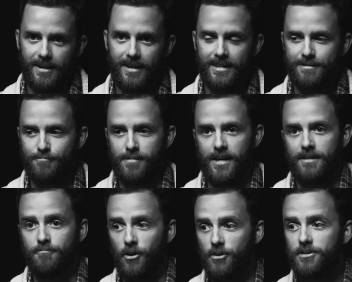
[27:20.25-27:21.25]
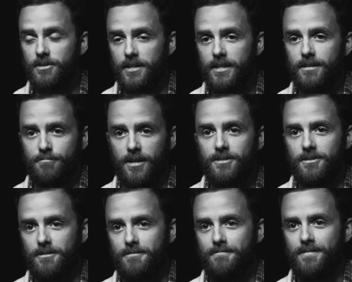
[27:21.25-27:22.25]
it mostly is
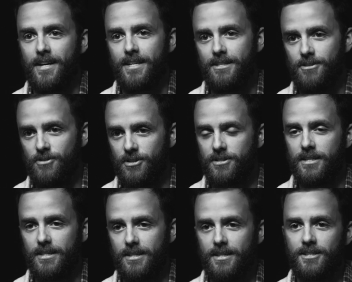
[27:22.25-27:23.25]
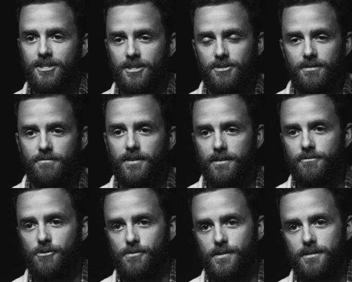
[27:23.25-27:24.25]
mental, and you just need to continue to fight
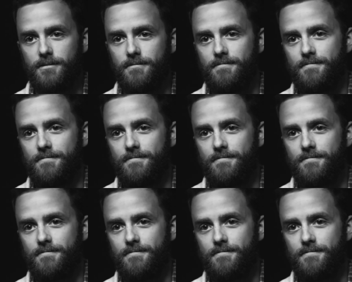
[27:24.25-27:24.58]
forward.